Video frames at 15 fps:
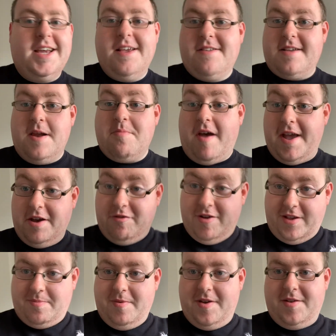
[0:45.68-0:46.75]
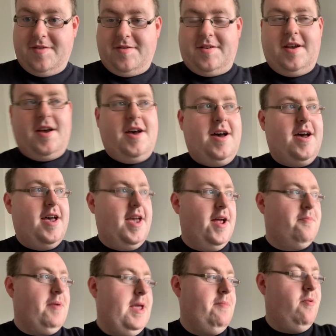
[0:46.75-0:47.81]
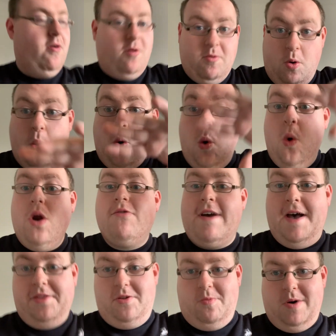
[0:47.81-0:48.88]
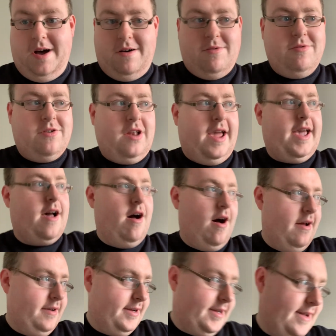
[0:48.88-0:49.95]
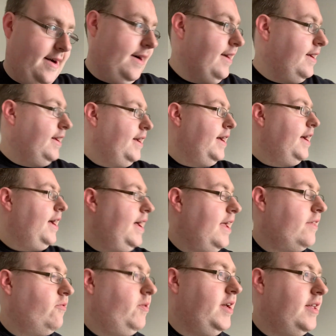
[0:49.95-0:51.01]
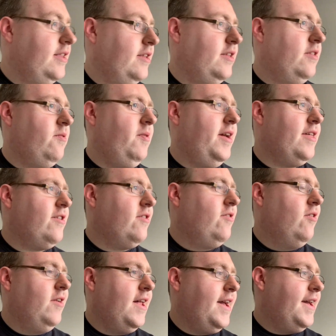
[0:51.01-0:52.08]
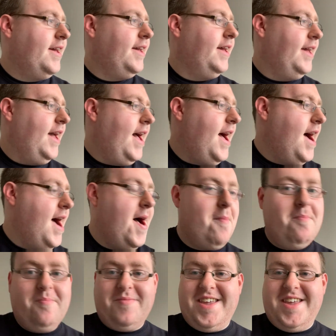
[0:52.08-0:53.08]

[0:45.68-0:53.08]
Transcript: celebrate Christmas, people all around the world, like Hanukkah, what should call it. So